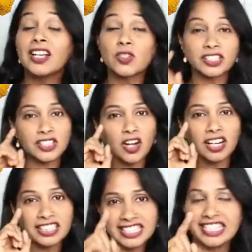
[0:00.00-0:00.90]
so it's
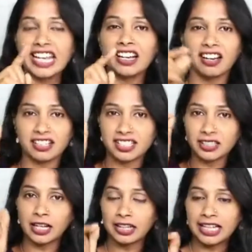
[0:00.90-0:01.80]
called the stinger. So
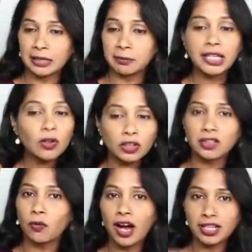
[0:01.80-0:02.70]
that bee or the
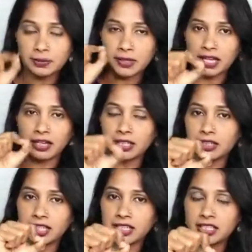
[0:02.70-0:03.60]
wasp,
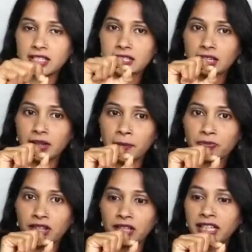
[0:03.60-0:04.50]
it just
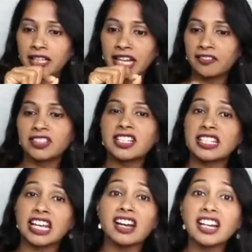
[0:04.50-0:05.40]
left the
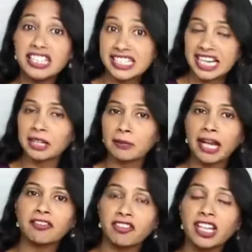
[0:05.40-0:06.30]
stinger inside my
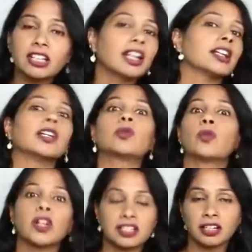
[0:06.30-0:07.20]
feet, and it
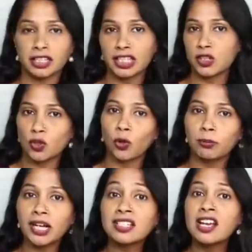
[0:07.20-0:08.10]
was hurting so
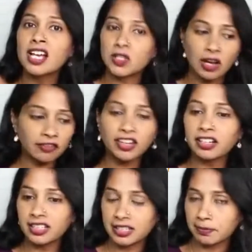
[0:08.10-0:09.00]
much. So after
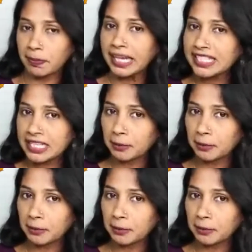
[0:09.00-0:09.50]
the pain